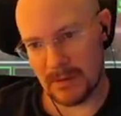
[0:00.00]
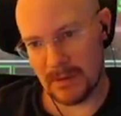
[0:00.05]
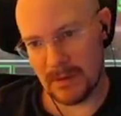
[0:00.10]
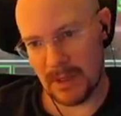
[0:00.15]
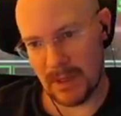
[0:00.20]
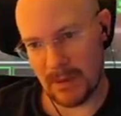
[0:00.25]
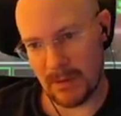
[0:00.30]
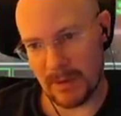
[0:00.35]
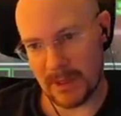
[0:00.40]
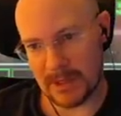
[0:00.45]

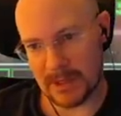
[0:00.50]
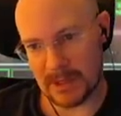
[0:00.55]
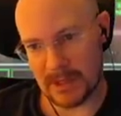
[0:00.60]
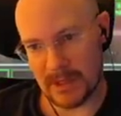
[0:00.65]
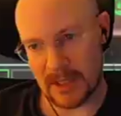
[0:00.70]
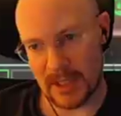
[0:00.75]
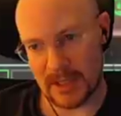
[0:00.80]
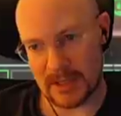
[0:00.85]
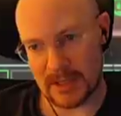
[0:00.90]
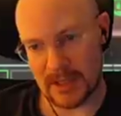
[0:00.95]
Yeah, we
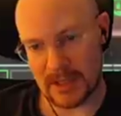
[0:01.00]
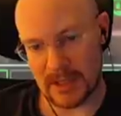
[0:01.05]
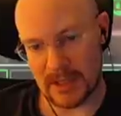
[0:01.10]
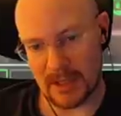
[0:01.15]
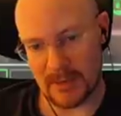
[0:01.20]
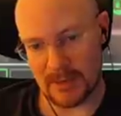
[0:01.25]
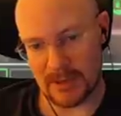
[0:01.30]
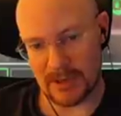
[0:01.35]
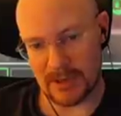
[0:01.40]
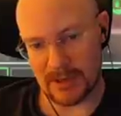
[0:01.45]
basically can't take
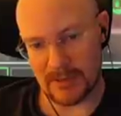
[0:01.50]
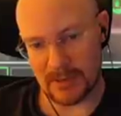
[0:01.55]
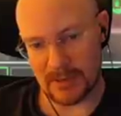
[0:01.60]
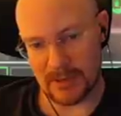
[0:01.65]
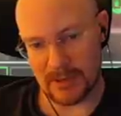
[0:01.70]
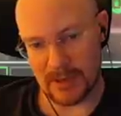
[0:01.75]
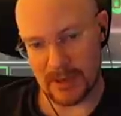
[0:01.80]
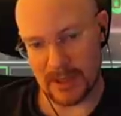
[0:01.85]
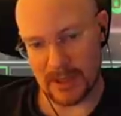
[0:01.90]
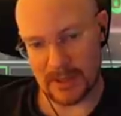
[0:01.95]
damage here if we
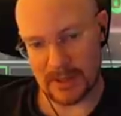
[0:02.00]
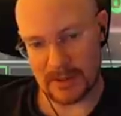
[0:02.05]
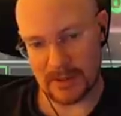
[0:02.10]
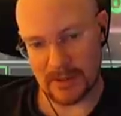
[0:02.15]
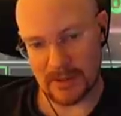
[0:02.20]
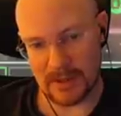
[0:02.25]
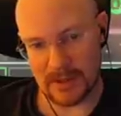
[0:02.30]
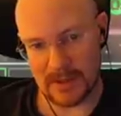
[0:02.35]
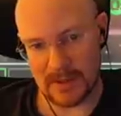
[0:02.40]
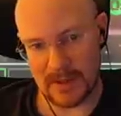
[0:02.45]
do that,
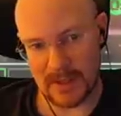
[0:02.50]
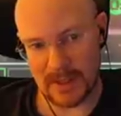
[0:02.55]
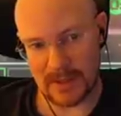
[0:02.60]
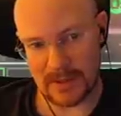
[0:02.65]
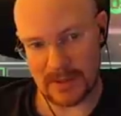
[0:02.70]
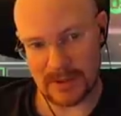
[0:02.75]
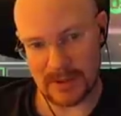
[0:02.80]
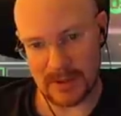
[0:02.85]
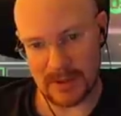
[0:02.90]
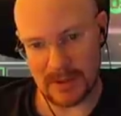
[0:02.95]
so let's
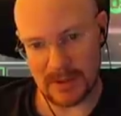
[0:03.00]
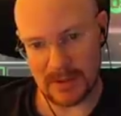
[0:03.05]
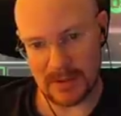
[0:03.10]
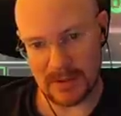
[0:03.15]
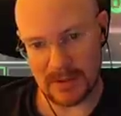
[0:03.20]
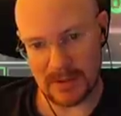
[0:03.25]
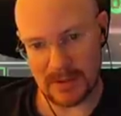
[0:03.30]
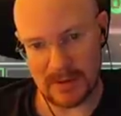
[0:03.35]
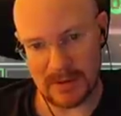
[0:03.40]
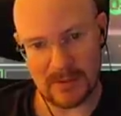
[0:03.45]
actually
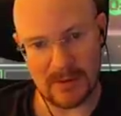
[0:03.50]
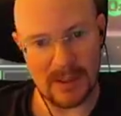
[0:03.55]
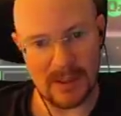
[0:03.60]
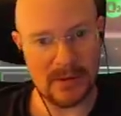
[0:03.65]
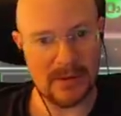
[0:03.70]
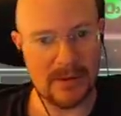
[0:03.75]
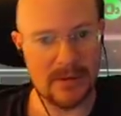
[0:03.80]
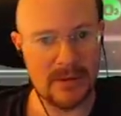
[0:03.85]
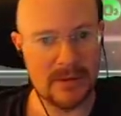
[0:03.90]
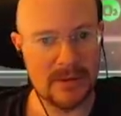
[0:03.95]

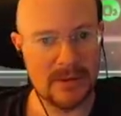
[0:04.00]
well.